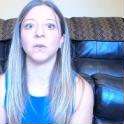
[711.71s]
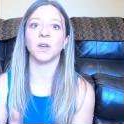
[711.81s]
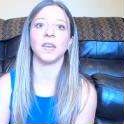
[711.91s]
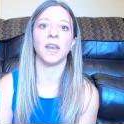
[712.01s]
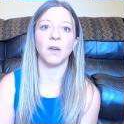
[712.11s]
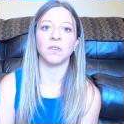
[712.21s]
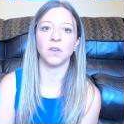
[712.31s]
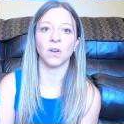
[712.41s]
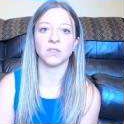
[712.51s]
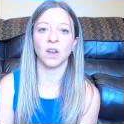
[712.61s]
okay, now the
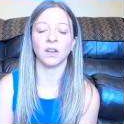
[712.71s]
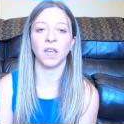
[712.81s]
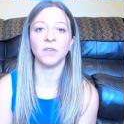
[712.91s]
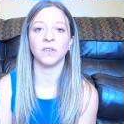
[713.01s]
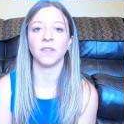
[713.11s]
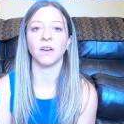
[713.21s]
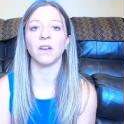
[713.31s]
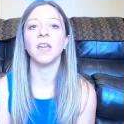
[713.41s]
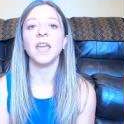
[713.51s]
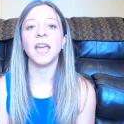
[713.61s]
dog's not allowed in there.